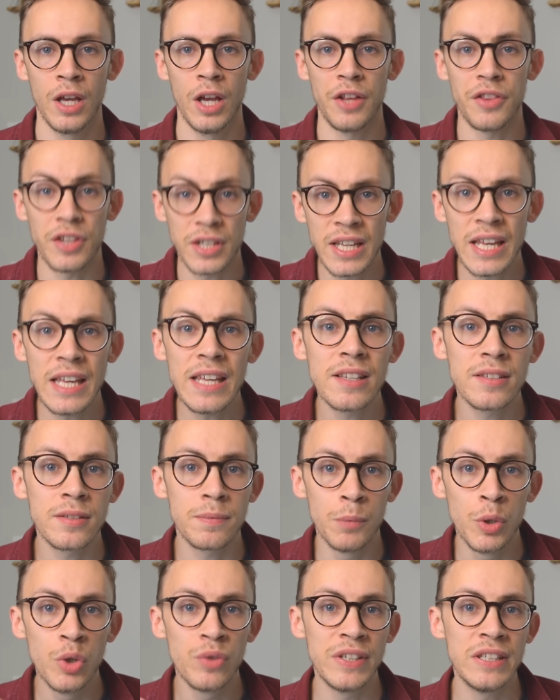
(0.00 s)
The key is
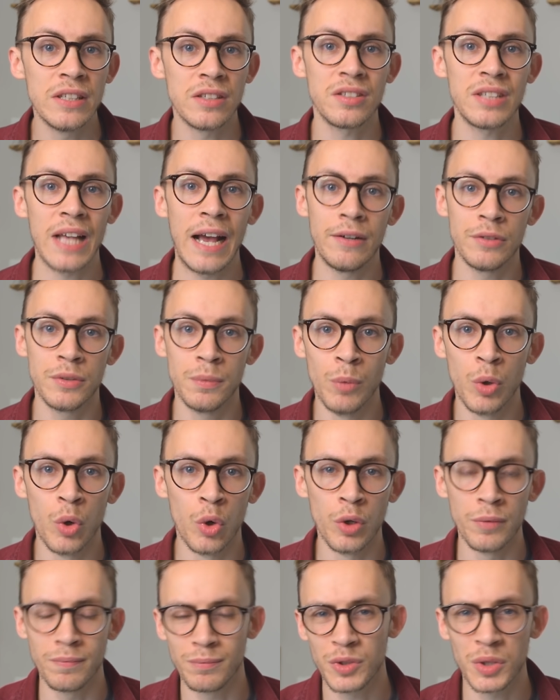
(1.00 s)
moving the sound more